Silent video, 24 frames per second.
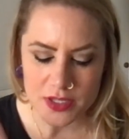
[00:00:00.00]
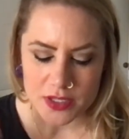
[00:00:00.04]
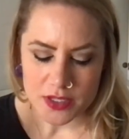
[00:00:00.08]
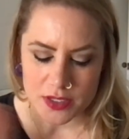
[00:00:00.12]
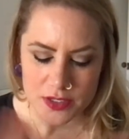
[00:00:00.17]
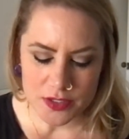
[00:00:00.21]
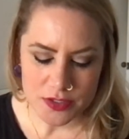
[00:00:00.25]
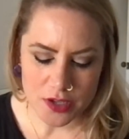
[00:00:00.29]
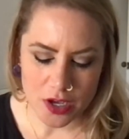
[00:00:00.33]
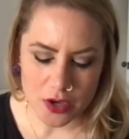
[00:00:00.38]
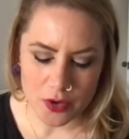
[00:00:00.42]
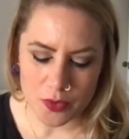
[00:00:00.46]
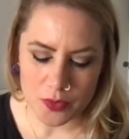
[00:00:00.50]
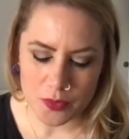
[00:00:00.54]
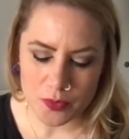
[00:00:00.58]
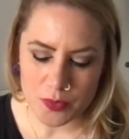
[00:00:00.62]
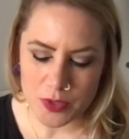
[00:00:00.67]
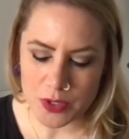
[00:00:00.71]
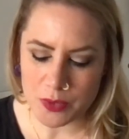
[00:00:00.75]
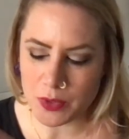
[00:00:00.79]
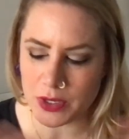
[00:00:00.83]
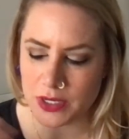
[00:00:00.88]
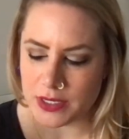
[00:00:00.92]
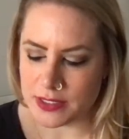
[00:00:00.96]
So we
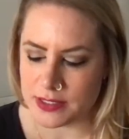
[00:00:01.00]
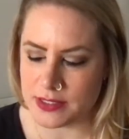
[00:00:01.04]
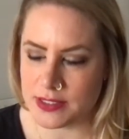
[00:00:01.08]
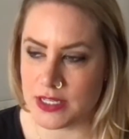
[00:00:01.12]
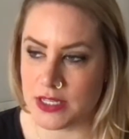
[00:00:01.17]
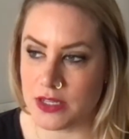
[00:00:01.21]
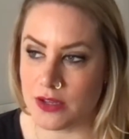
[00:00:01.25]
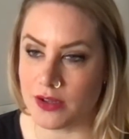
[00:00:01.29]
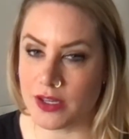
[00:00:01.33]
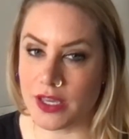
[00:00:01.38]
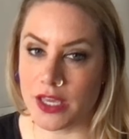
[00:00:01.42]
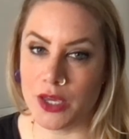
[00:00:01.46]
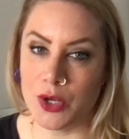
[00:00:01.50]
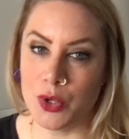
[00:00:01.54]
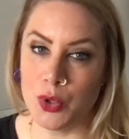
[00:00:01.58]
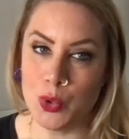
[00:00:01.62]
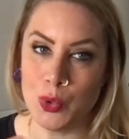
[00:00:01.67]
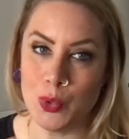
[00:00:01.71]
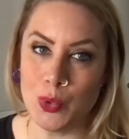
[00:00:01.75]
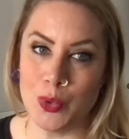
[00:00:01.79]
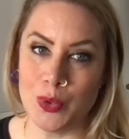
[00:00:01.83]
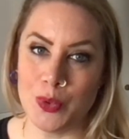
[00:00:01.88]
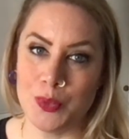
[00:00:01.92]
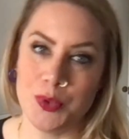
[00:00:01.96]
want to see, okay,
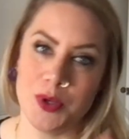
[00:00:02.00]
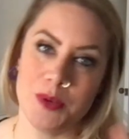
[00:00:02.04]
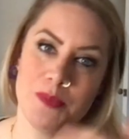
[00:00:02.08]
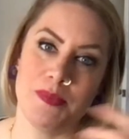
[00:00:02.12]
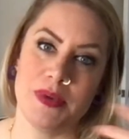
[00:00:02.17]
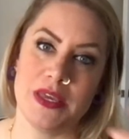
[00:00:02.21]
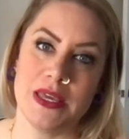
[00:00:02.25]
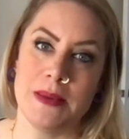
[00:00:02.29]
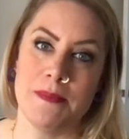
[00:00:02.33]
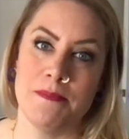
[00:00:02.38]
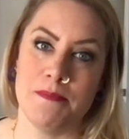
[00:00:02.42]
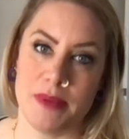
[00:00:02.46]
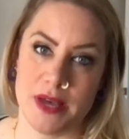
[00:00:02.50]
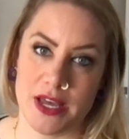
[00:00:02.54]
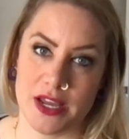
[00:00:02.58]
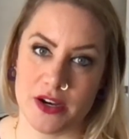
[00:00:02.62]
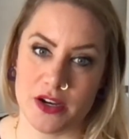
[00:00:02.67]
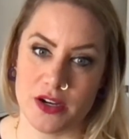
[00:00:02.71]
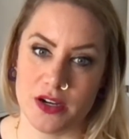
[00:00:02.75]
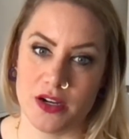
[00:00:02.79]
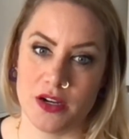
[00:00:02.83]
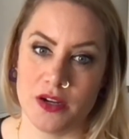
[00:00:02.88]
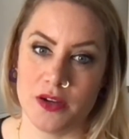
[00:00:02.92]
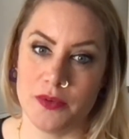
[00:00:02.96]
who would be
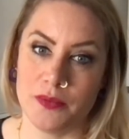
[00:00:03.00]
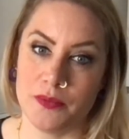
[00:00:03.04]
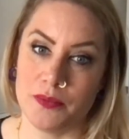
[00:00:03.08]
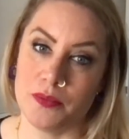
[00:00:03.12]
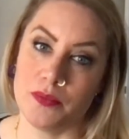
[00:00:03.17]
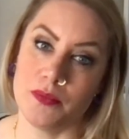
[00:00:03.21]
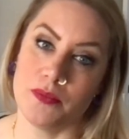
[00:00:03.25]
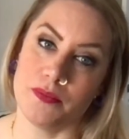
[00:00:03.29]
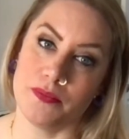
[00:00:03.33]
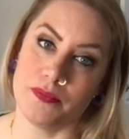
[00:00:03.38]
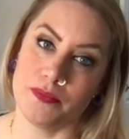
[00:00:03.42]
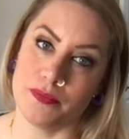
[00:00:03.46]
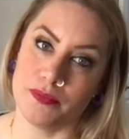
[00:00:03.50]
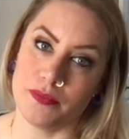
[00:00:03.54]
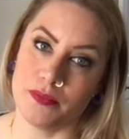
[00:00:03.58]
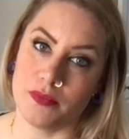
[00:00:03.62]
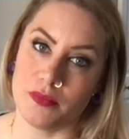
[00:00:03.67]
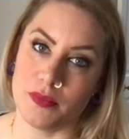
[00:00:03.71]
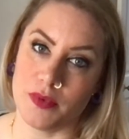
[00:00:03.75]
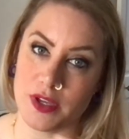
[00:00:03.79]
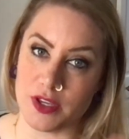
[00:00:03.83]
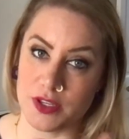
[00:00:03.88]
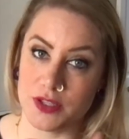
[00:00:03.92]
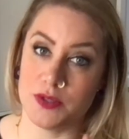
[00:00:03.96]
better
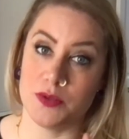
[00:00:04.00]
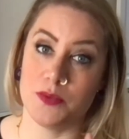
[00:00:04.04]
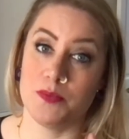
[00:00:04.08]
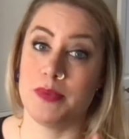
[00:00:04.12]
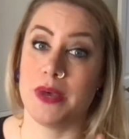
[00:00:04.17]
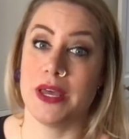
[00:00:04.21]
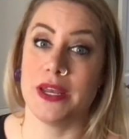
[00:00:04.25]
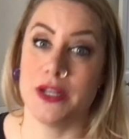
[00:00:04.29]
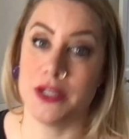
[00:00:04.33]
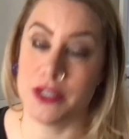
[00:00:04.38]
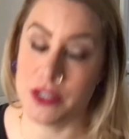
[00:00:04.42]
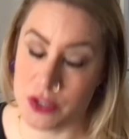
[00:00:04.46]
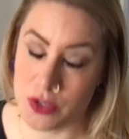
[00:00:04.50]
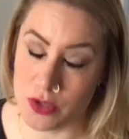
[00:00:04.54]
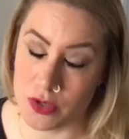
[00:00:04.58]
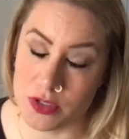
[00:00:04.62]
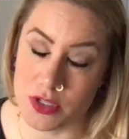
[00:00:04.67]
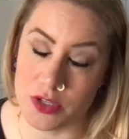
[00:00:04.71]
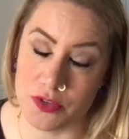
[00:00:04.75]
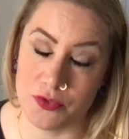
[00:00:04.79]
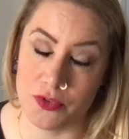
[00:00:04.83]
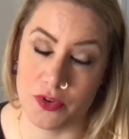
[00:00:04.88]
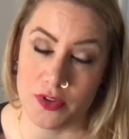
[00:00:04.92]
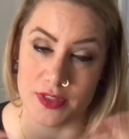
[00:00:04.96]

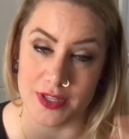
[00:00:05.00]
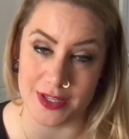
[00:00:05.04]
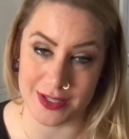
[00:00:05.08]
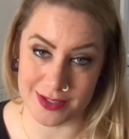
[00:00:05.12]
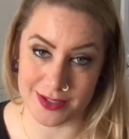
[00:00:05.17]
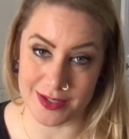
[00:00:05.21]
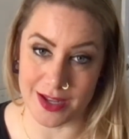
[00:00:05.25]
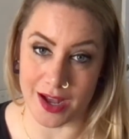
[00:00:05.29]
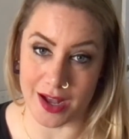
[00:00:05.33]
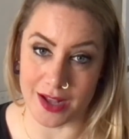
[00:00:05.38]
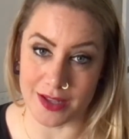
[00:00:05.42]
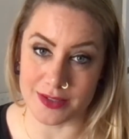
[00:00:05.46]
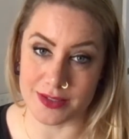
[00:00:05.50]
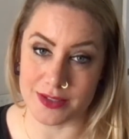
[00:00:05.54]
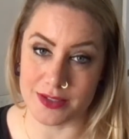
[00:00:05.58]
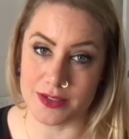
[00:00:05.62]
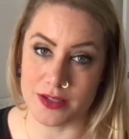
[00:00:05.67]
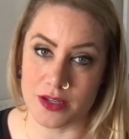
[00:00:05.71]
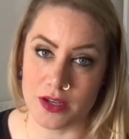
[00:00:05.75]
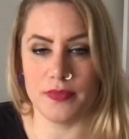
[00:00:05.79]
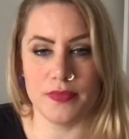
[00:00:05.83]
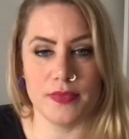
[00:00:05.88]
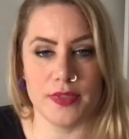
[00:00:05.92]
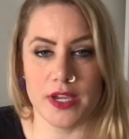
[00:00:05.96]
suited for these tasks.
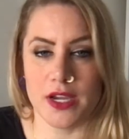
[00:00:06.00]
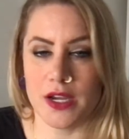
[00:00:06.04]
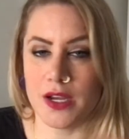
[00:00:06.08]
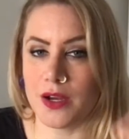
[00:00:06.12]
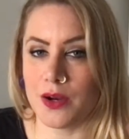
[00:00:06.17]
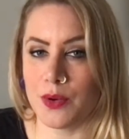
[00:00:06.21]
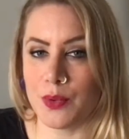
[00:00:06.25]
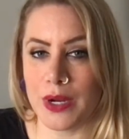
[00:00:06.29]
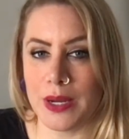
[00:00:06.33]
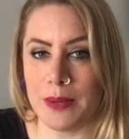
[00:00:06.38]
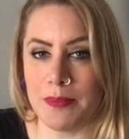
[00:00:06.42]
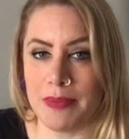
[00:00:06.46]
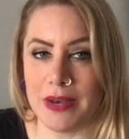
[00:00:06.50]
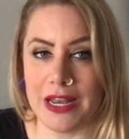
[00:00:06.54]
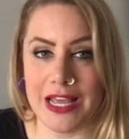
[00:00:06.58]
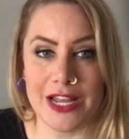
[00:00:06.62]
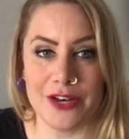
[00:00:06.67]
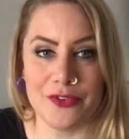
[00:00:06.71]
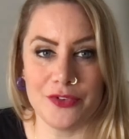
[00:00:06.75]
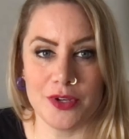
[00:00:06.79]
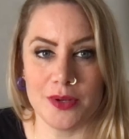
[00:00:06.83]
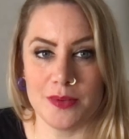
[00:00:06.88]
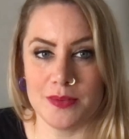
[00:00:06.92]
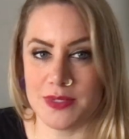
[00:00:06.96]
There are great
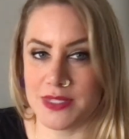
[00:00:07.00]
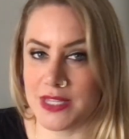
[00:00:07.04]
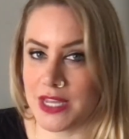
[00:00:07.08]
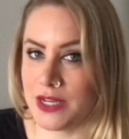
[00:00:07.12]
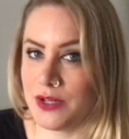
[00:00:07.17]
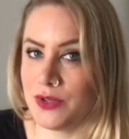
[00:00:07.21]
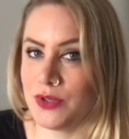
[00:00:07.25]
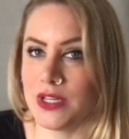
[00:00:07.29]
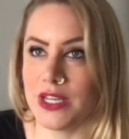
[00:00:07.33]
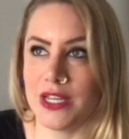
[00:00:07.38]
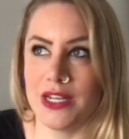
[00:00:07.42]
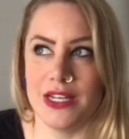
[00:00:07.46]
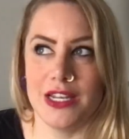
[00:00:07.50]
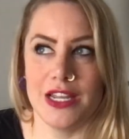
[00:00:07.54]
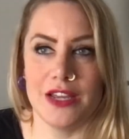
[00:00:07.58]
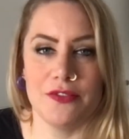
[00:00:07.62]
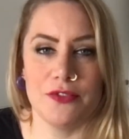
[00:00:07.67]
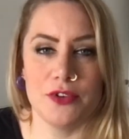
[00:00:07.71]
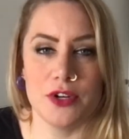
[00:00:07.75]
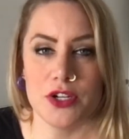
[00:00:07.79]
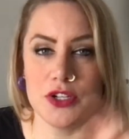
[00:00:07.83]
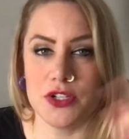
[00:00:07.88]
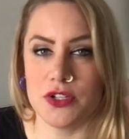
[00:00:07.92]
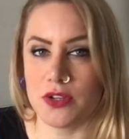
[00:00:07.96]
platforms that you can
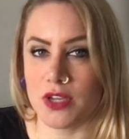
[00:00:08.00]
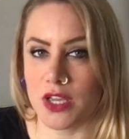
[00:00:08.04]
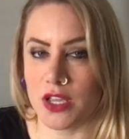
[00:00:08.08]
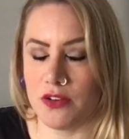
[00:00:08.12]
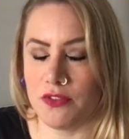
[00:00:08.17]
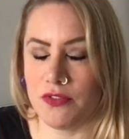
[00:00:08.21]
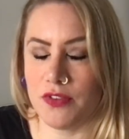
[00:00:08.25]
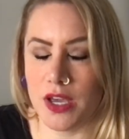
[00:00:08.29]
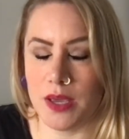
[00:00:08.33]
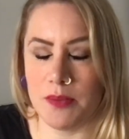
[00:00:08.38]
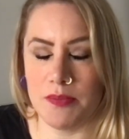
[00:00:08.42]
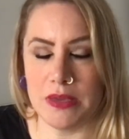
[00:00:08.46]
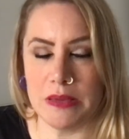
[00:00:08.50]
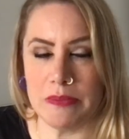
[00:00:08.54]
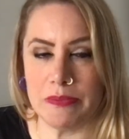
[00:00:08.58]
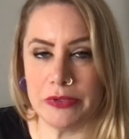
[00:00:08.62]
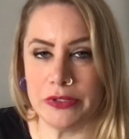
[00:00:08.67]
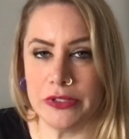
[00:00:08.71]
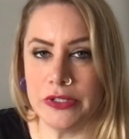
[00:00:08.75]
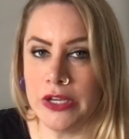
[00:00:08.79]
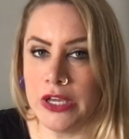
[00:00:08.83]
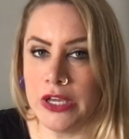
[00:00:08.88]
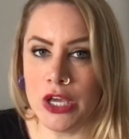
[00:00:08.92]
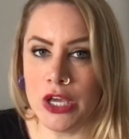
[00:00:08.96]
leverage. You can find people.